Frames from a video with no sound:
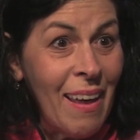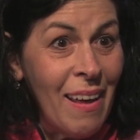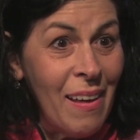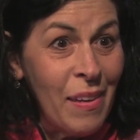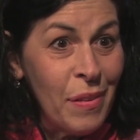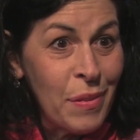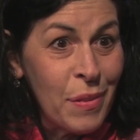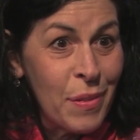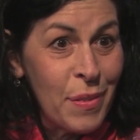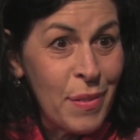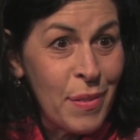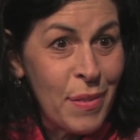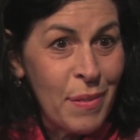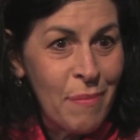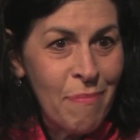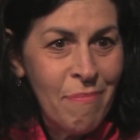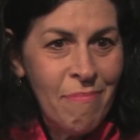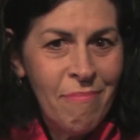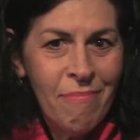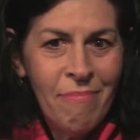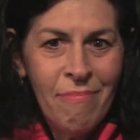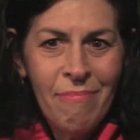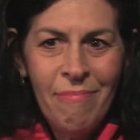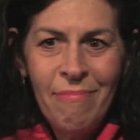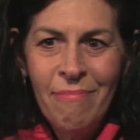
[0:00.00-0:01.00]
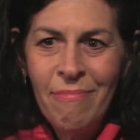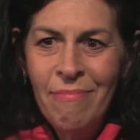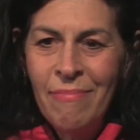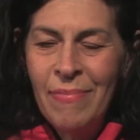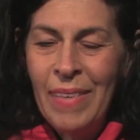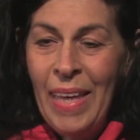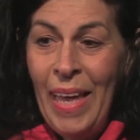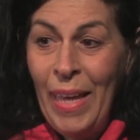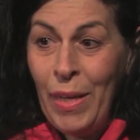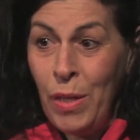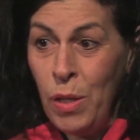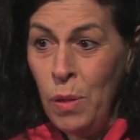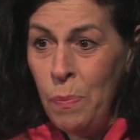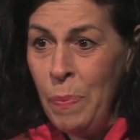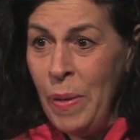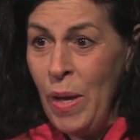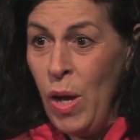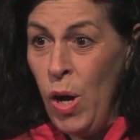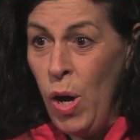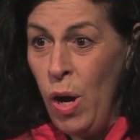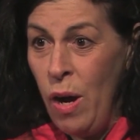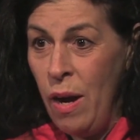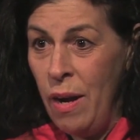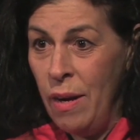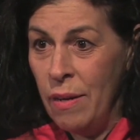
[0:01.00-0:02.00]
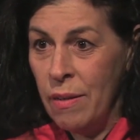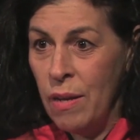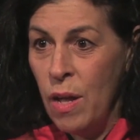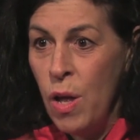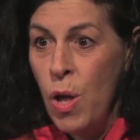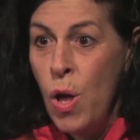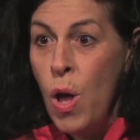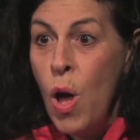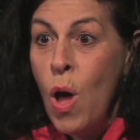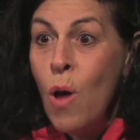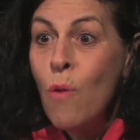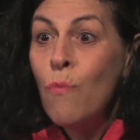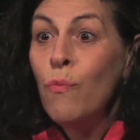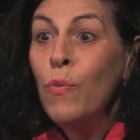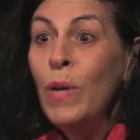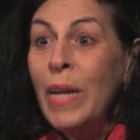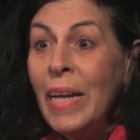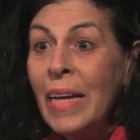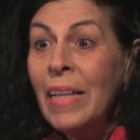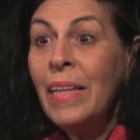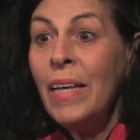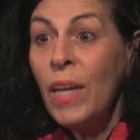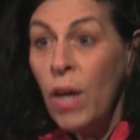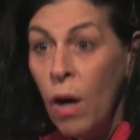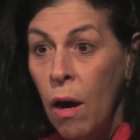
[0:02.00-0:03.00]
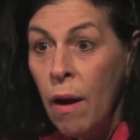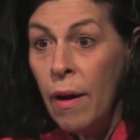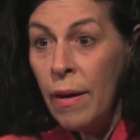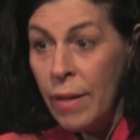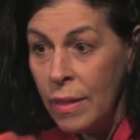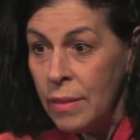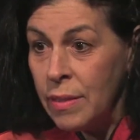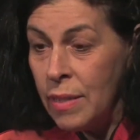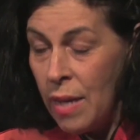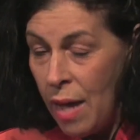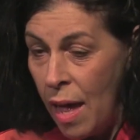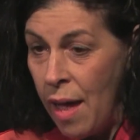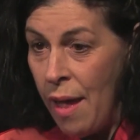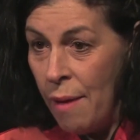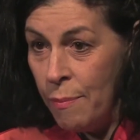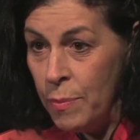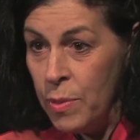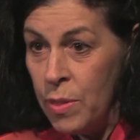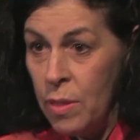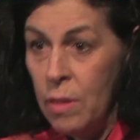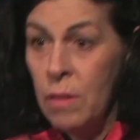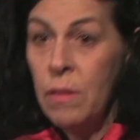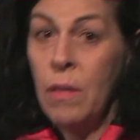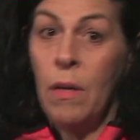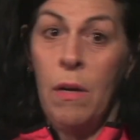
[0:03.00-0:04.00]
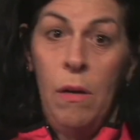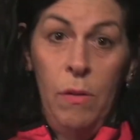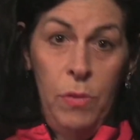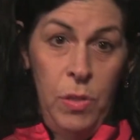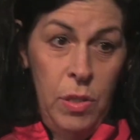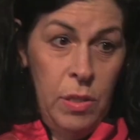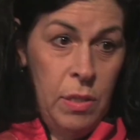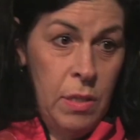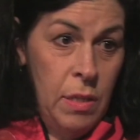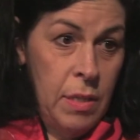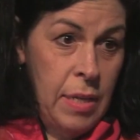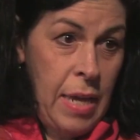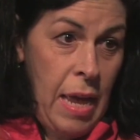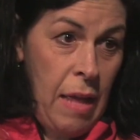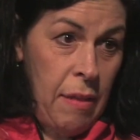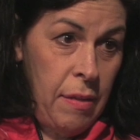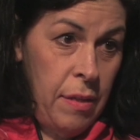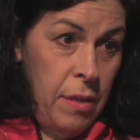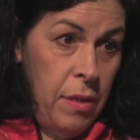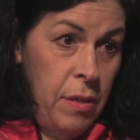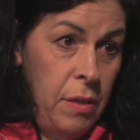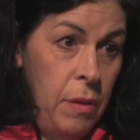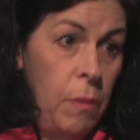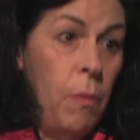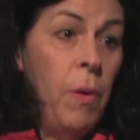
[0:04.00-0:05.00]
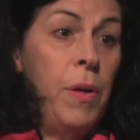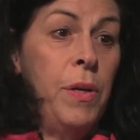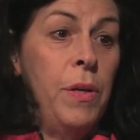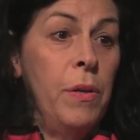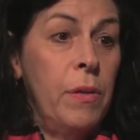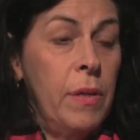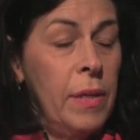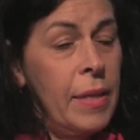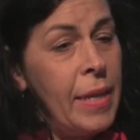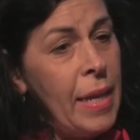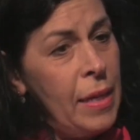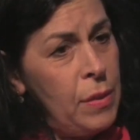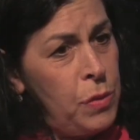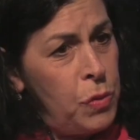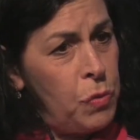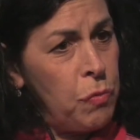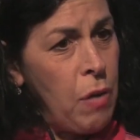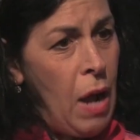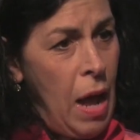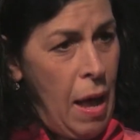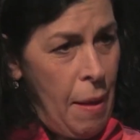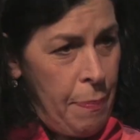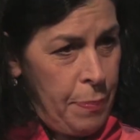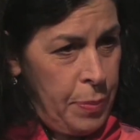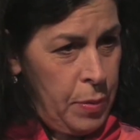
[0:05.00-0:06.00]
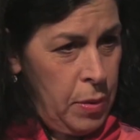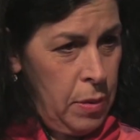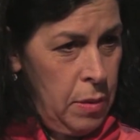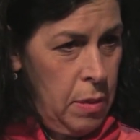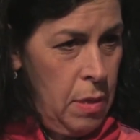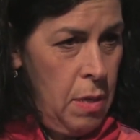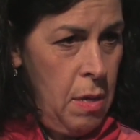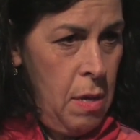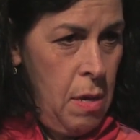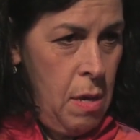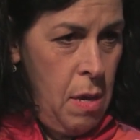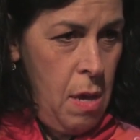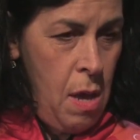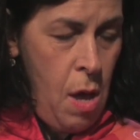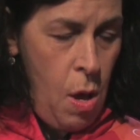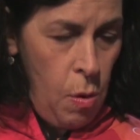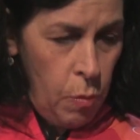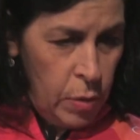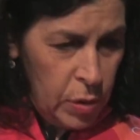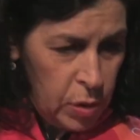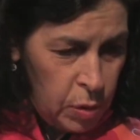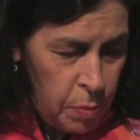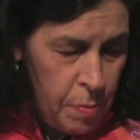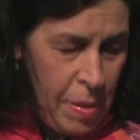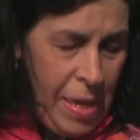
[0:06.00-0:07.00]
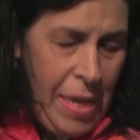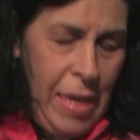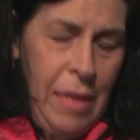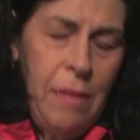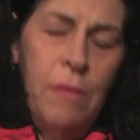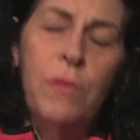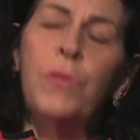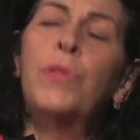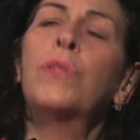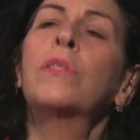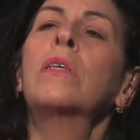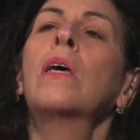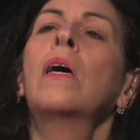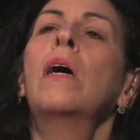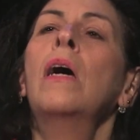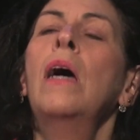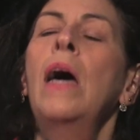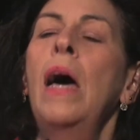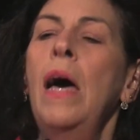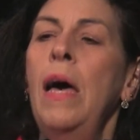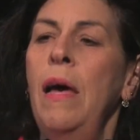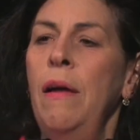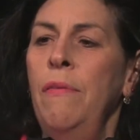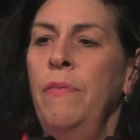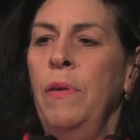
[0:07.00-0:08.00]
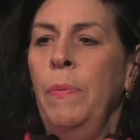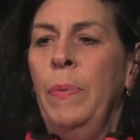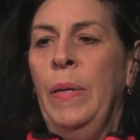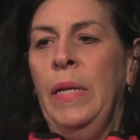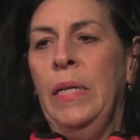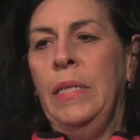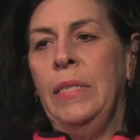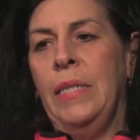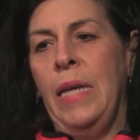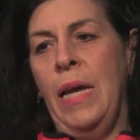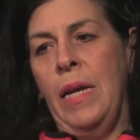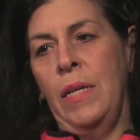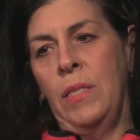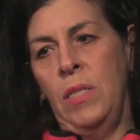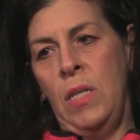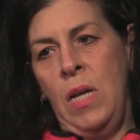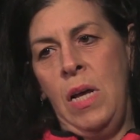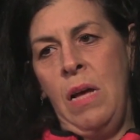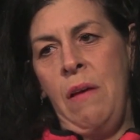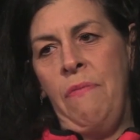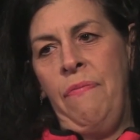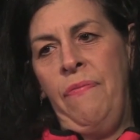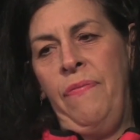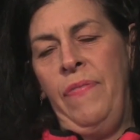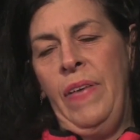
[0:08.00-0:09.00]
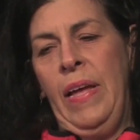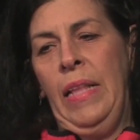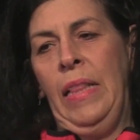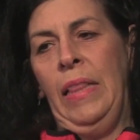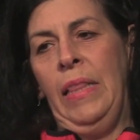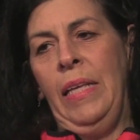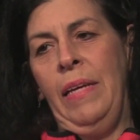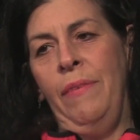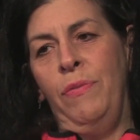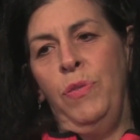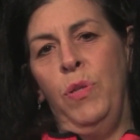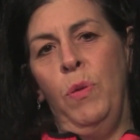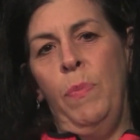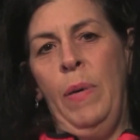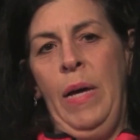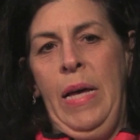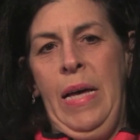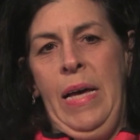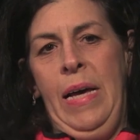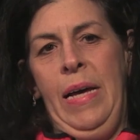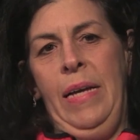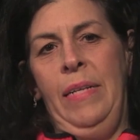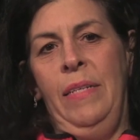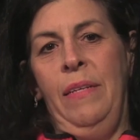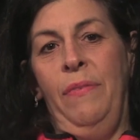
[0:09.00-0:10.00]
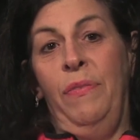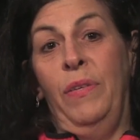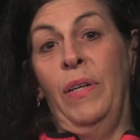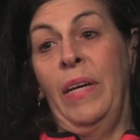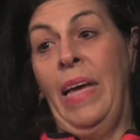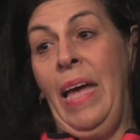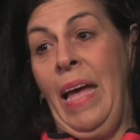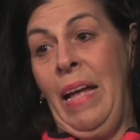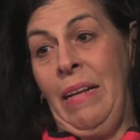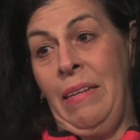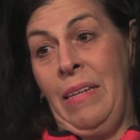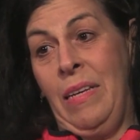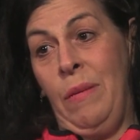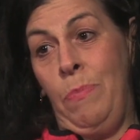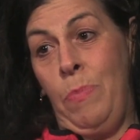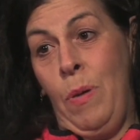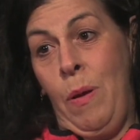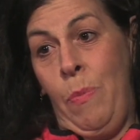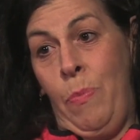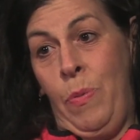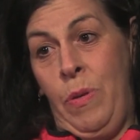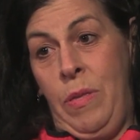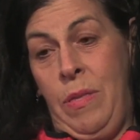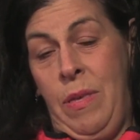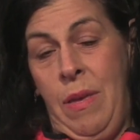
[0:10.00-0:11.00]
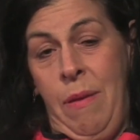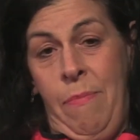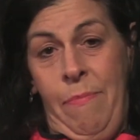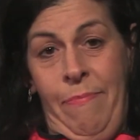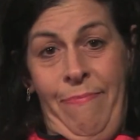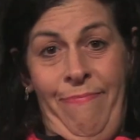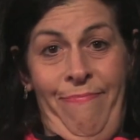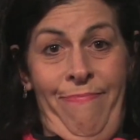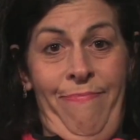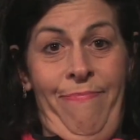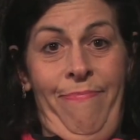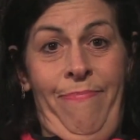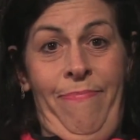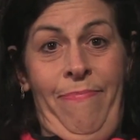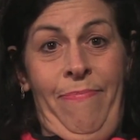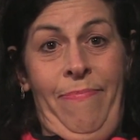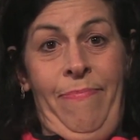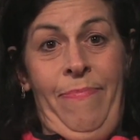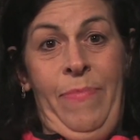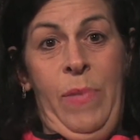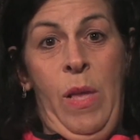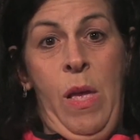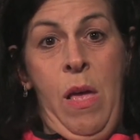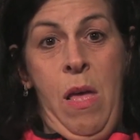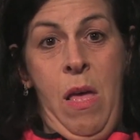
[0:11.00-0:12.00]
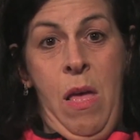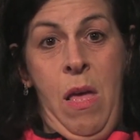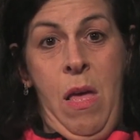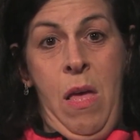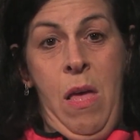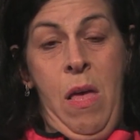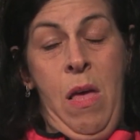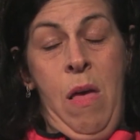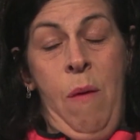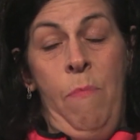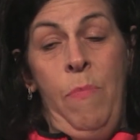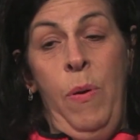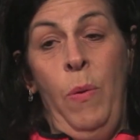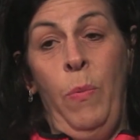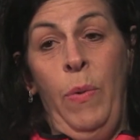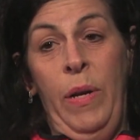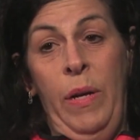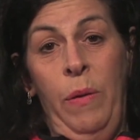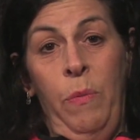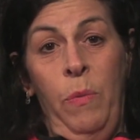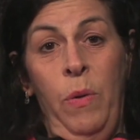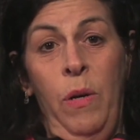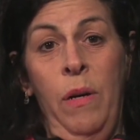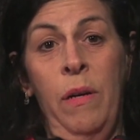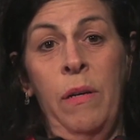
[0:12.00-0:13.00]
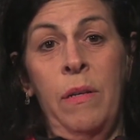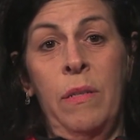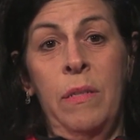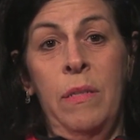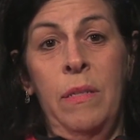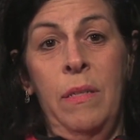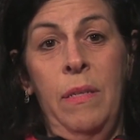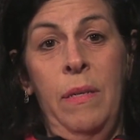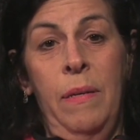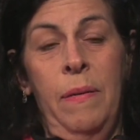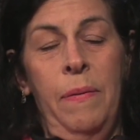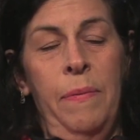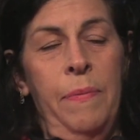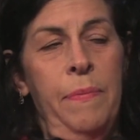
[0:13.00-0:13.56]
else, it could be hard, really hard at times. The coaches could yell at you or you could get dropped, which means everybody takes off and leaves you behind if you can't keep up with them. But when it works,